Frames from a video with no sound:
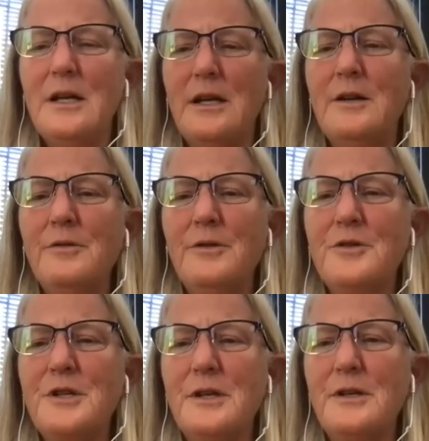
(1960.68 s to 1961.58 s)
you know.
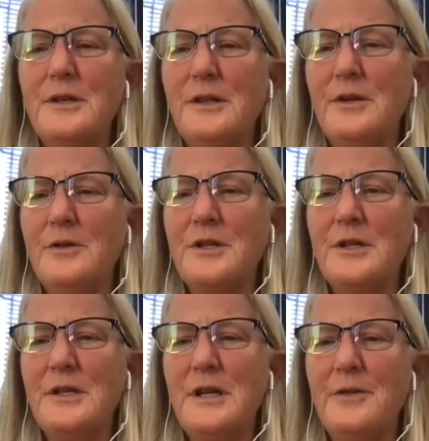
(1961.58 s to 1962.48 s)
There's
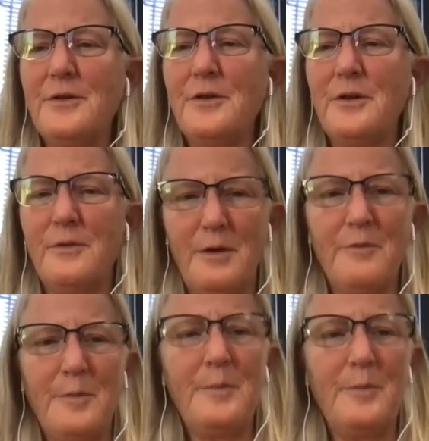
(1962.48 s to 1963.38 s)
another, or I
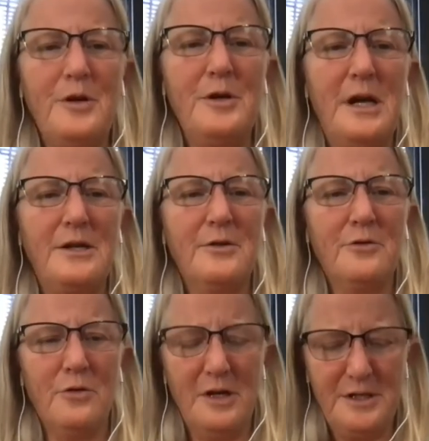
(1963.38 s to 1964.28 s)
remember you had to go
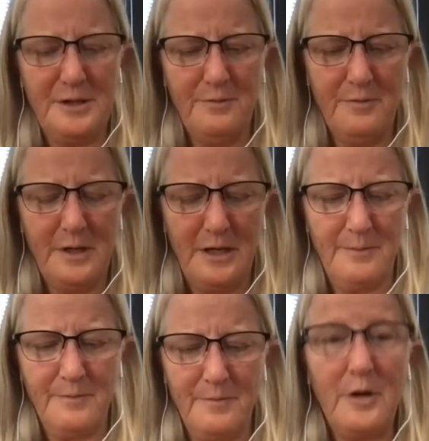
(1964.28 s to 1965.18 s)
crazy
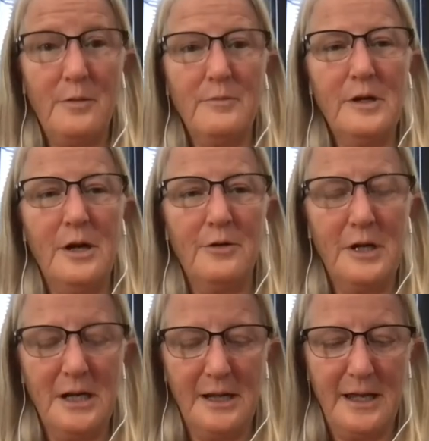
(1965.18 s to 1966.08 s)
you know,
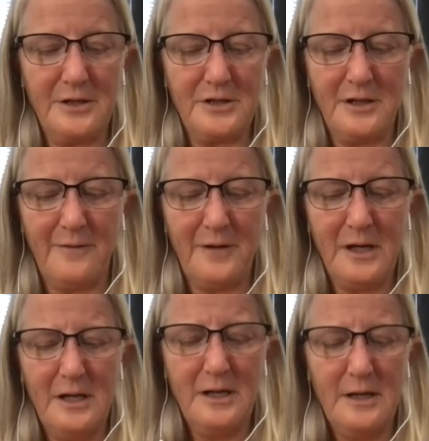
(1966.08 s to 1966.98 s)
getting that stuff,
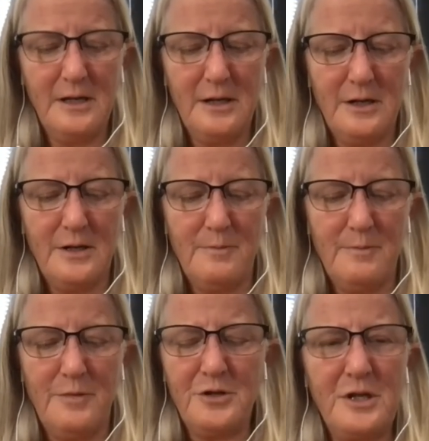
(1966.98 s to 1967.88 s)

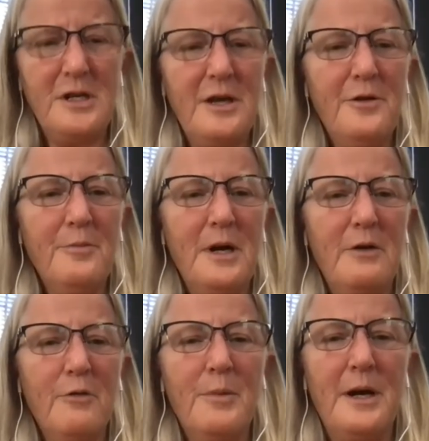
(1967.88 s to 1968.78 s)
but there's another
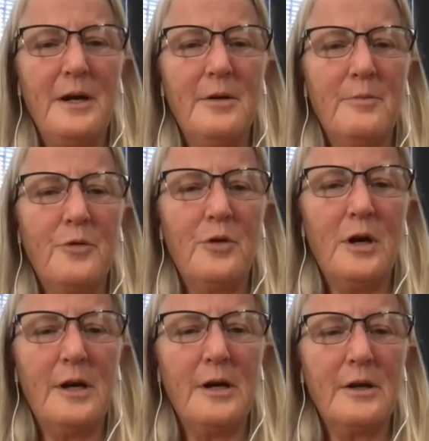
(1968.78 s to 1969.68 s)
microbiome
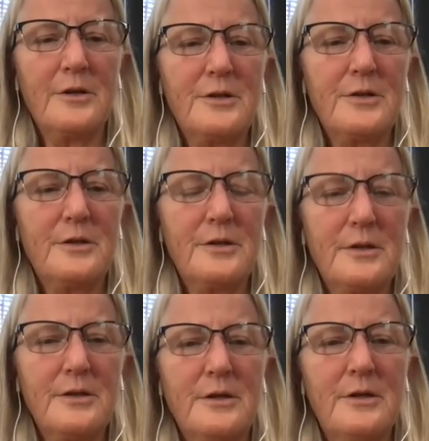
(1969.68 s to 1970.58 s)
products
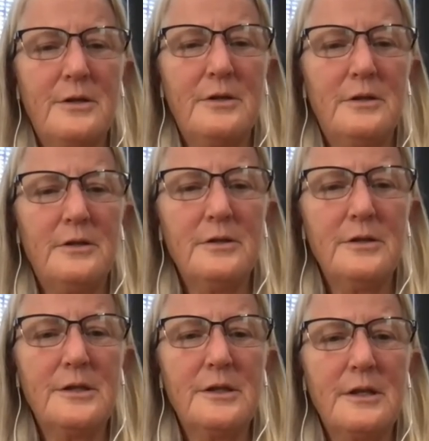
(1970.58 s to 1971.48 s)

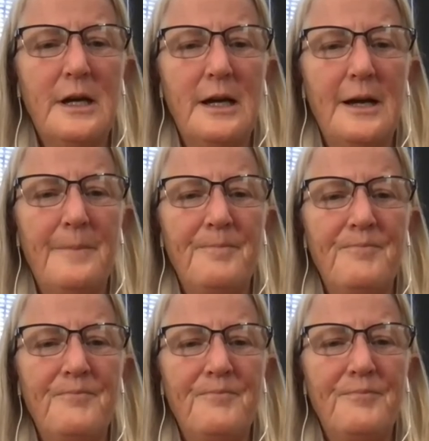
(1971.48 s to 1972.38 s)
called
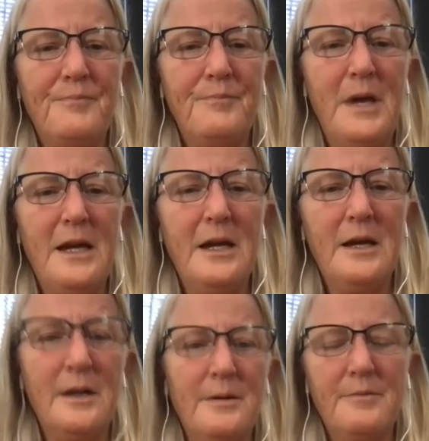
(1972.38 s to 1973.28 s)

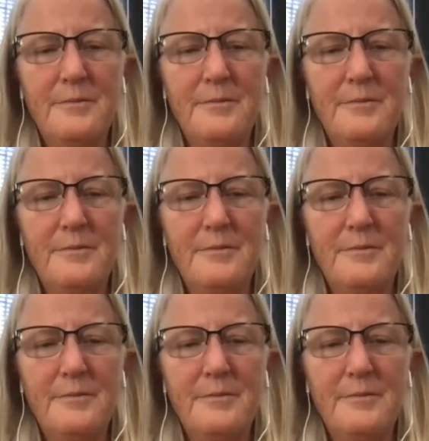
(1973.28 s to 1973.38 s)
mega